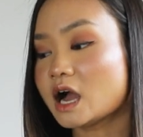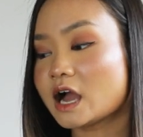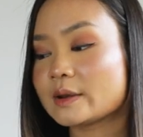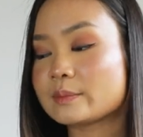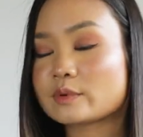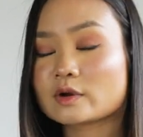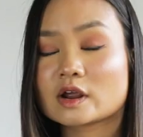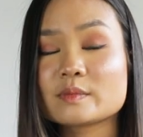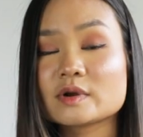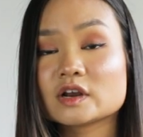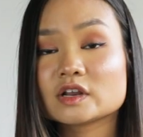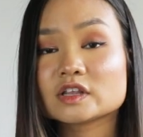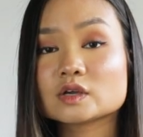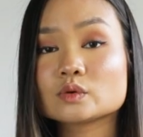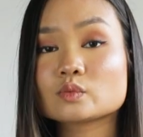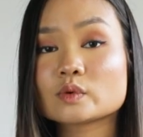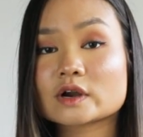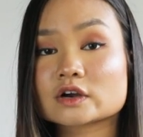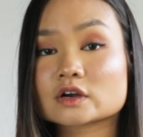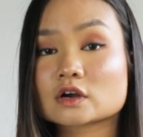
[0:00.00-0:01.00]
I primarily
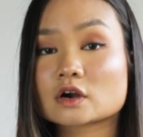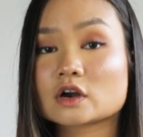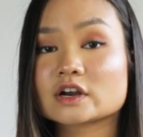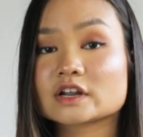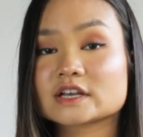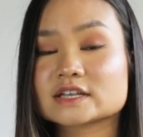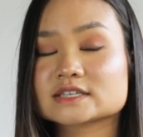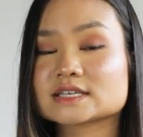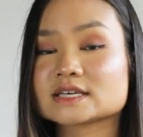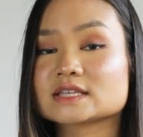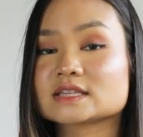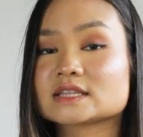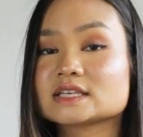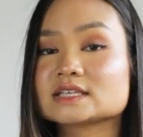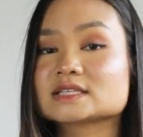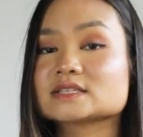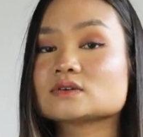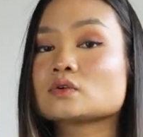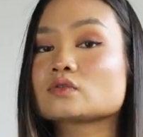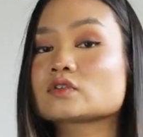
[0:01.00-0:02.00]
wear cardigans like
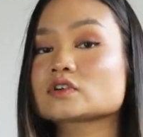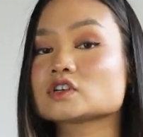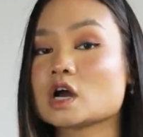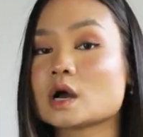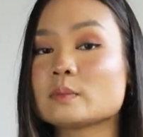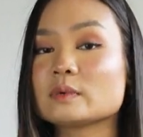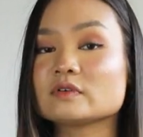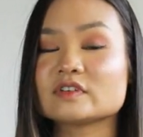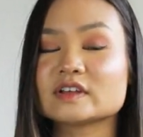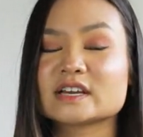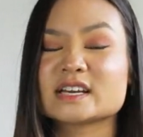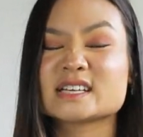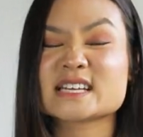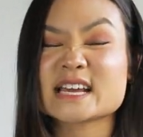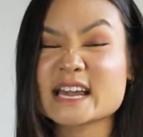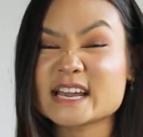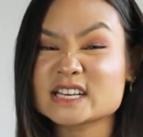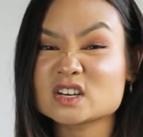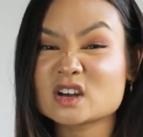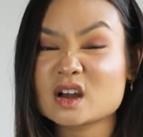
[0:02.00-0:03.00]
this over top of like
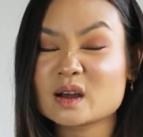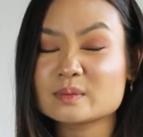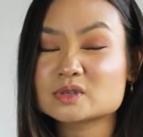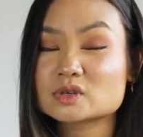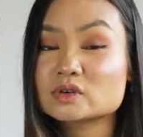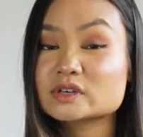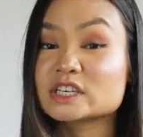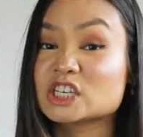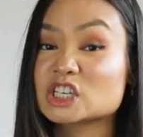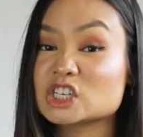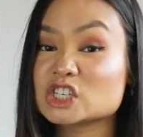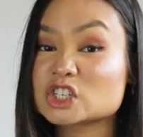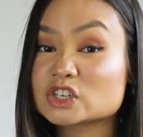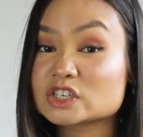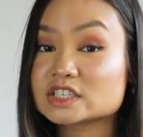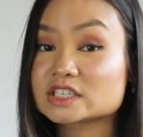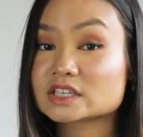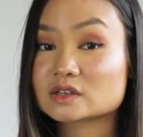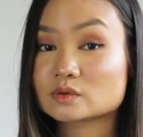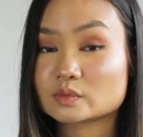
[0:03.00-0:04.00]
tank tops or
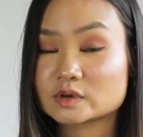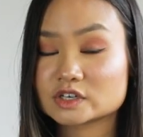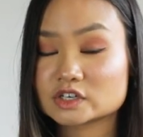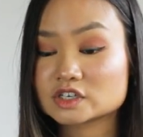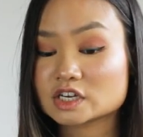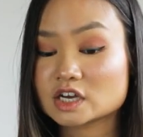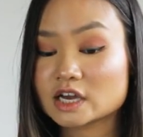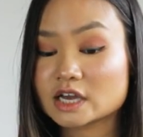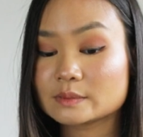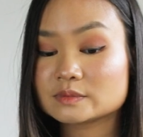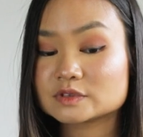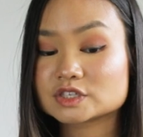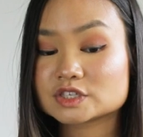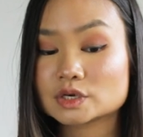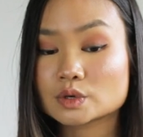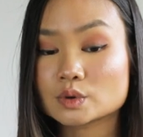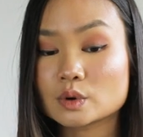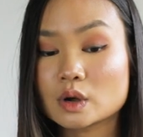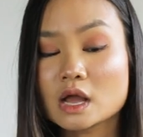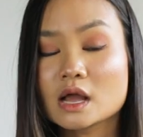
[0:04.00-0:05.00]
t-shirts in the winter time,
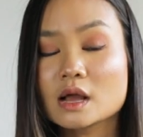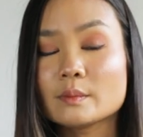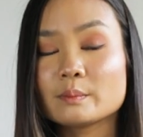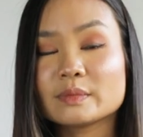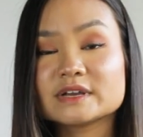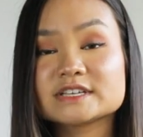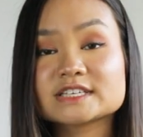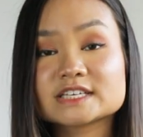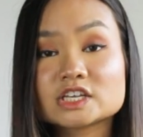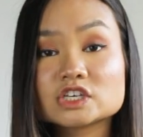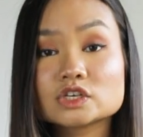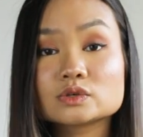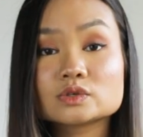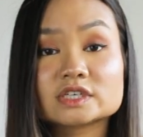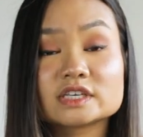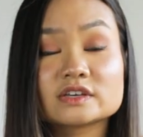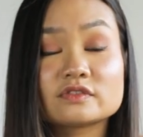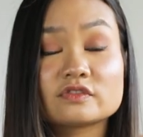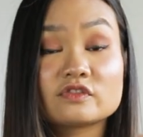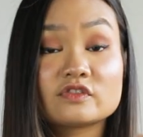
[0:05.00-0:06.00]
so my skin
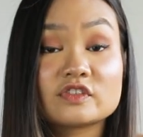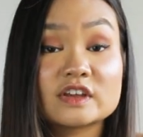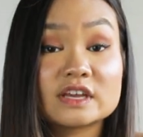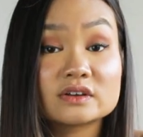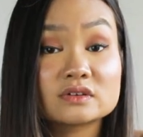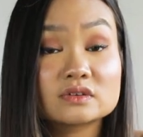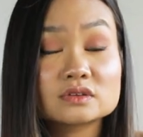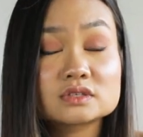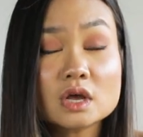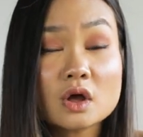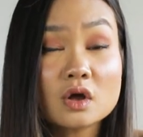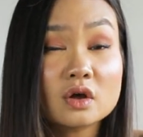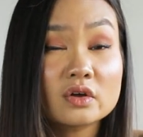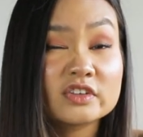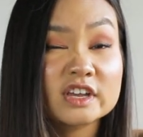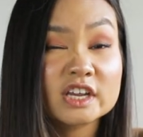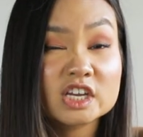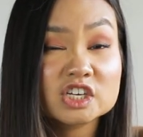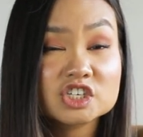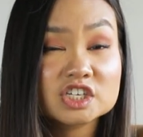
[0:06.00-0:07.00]
usually feels all
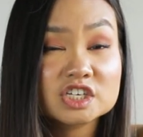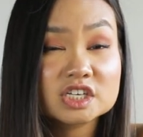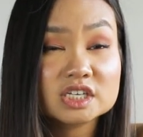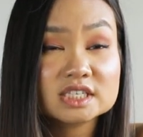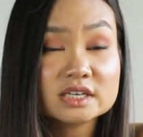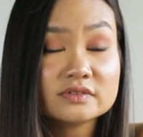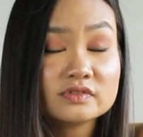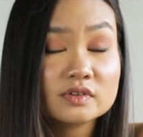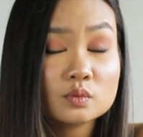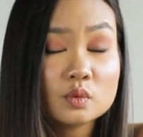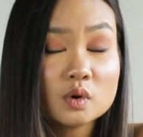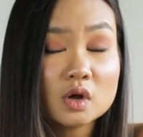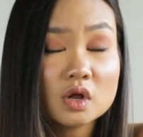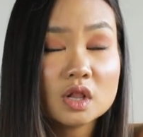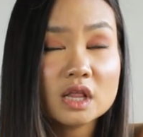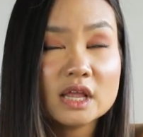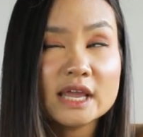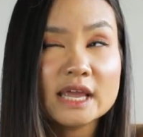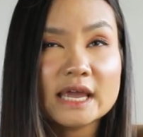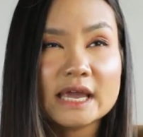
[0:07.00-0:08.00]
the itchiness of the
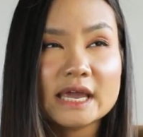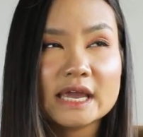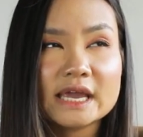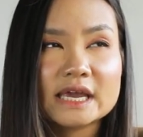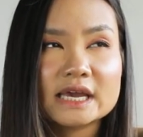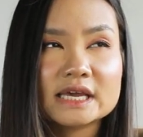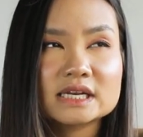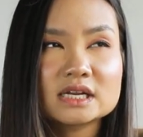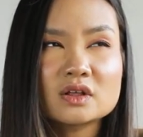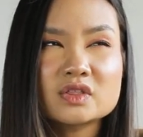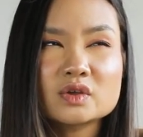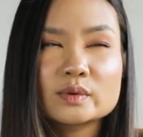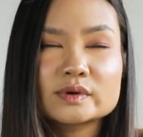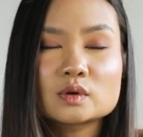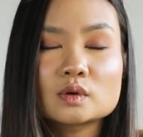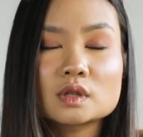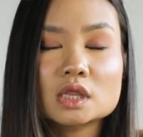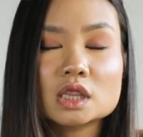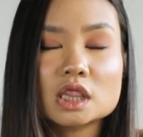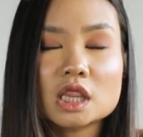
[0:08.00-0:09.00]
wool, and although I
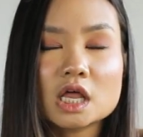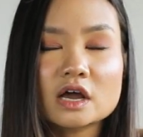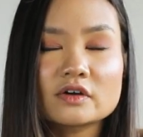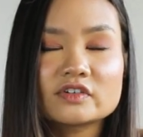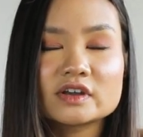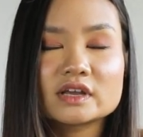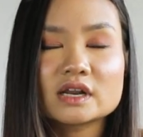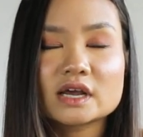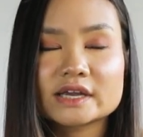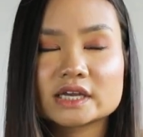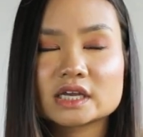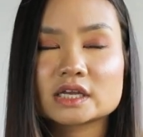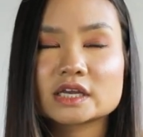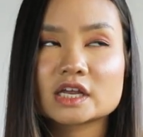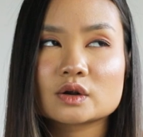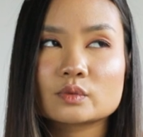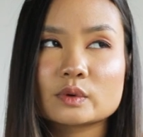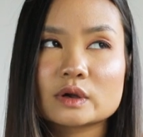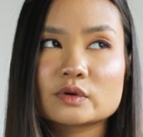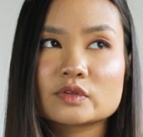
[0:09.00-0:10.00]
don't love it, I can
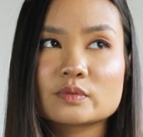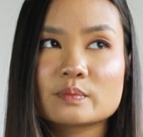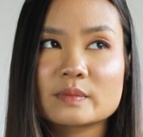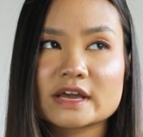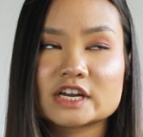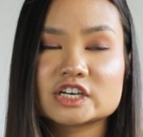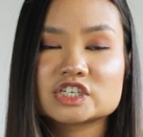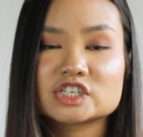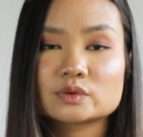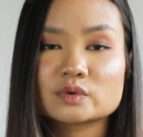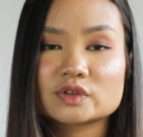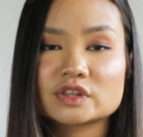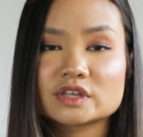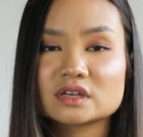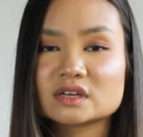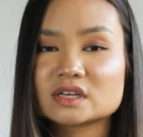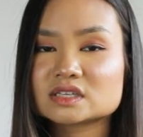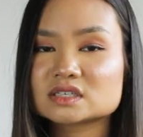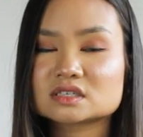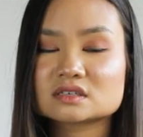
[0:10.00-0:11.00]
get away with managing with
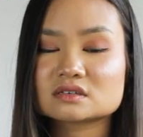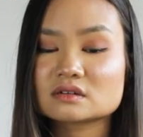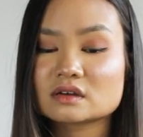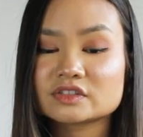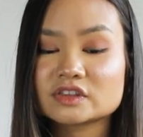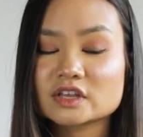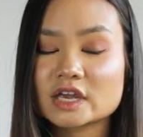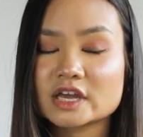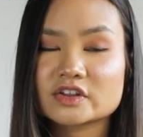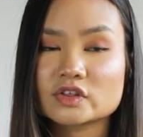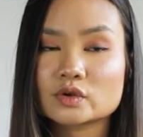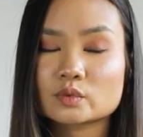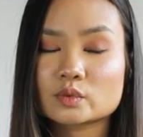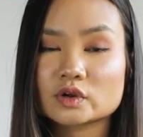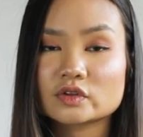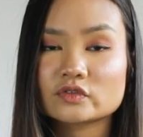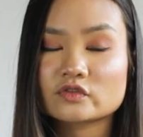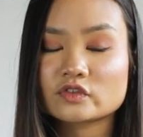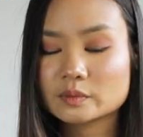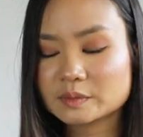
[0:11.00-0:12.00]
it. It's not the end of the
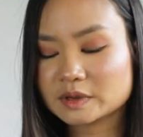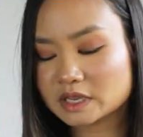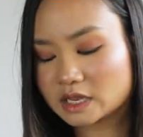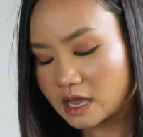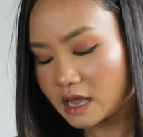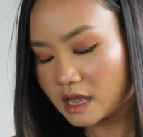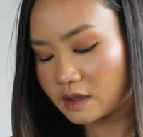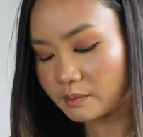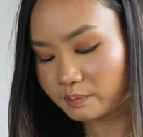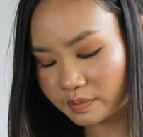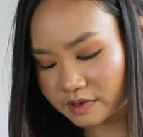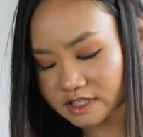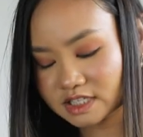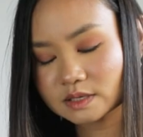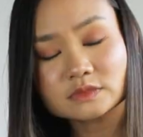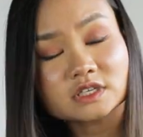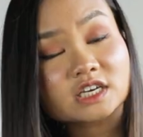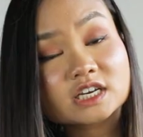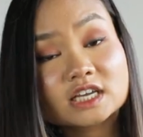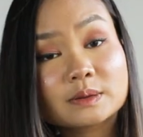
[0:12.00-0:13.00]
world for me, but
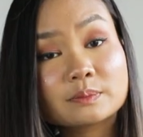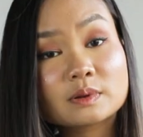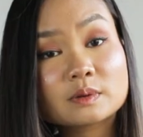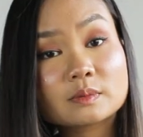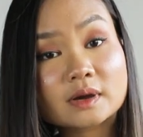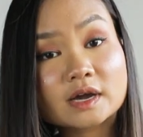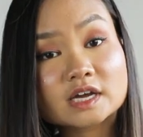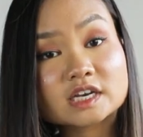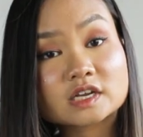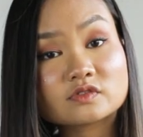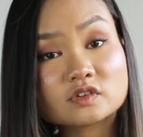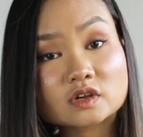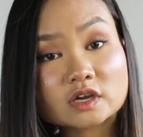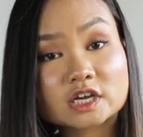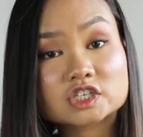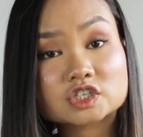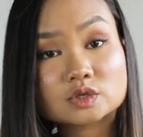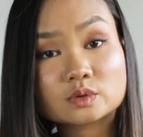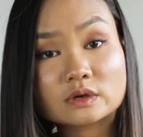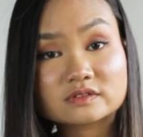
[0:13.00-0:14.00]
something to keep in mind if you
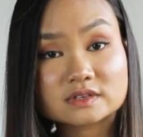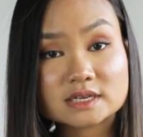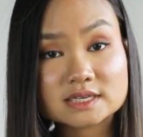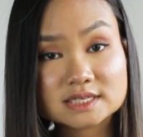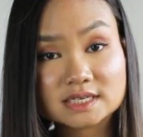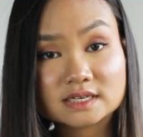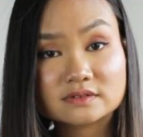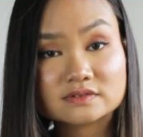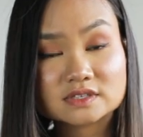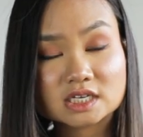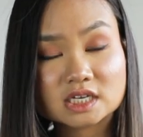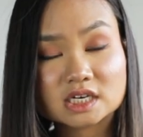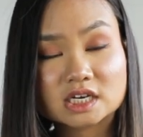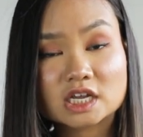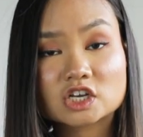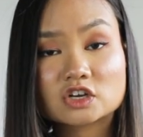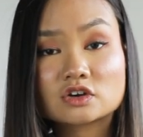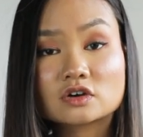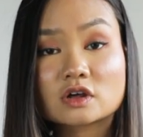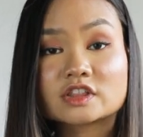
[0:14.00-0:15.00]
guys do have sensitive skin
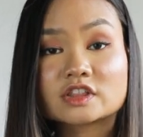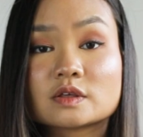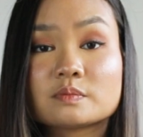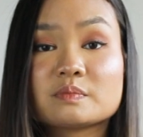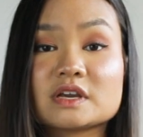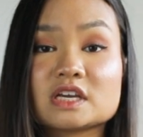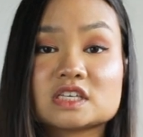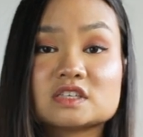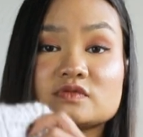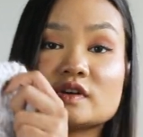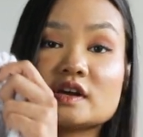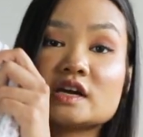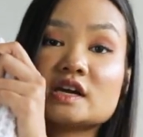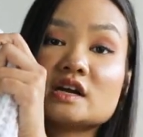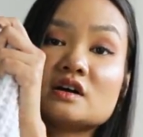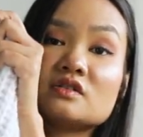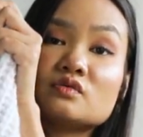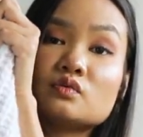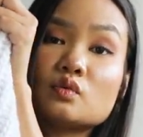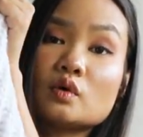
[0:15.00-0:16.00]
and you're the biggest fan
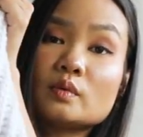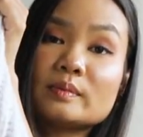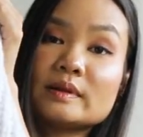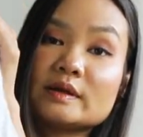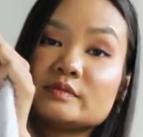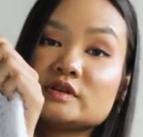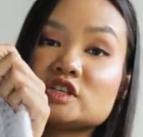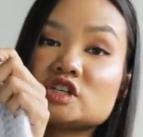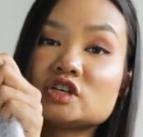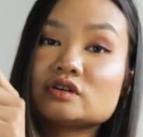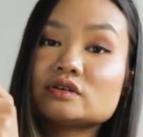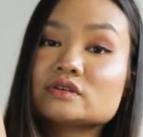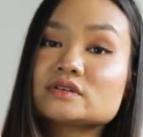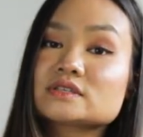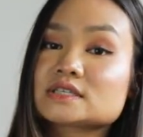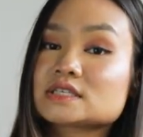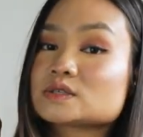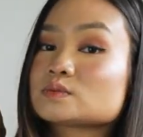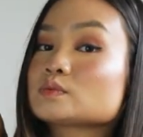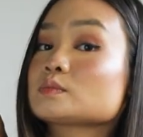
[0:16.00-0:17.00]
of wool blend materials,
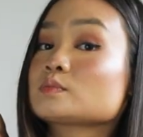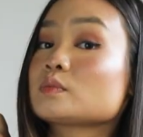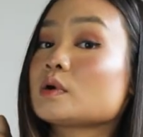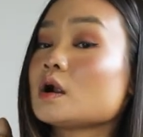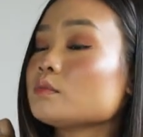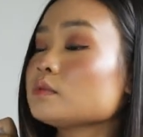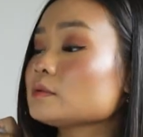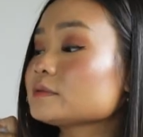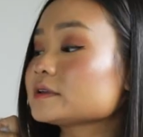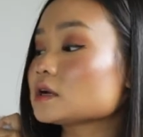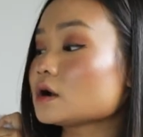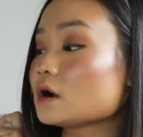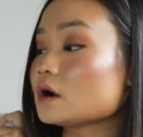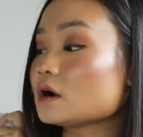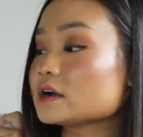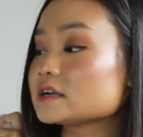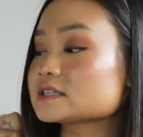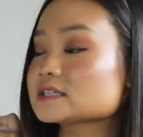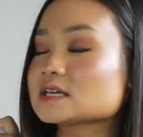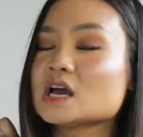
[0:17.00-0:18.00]
this would probably
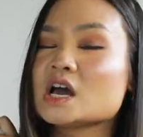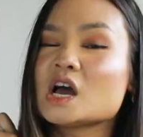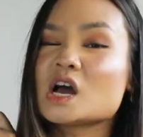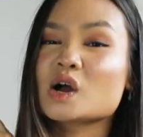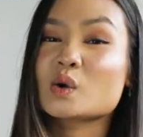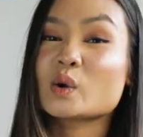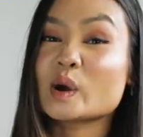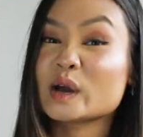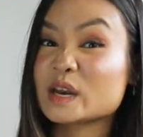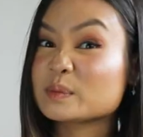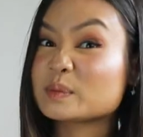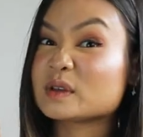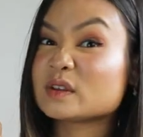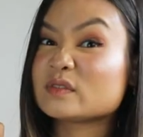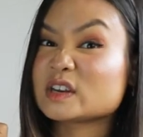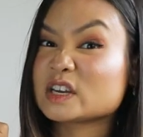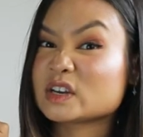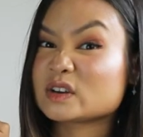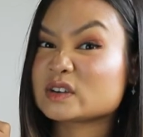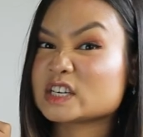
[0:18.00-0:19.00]
cause quite a bit of
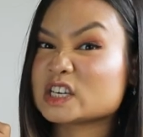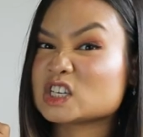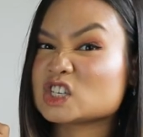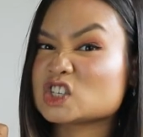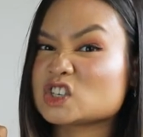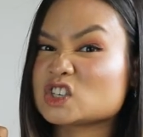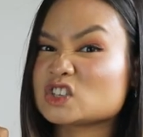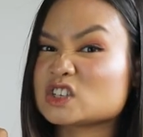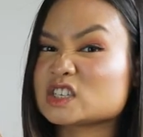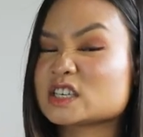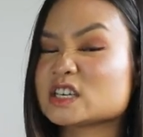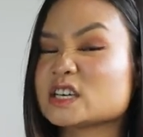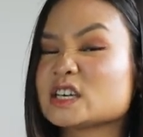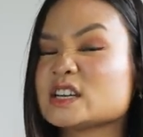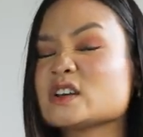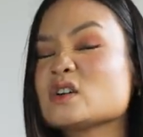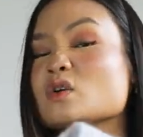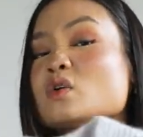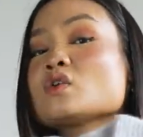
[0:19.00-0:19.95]
an irritation to your skin.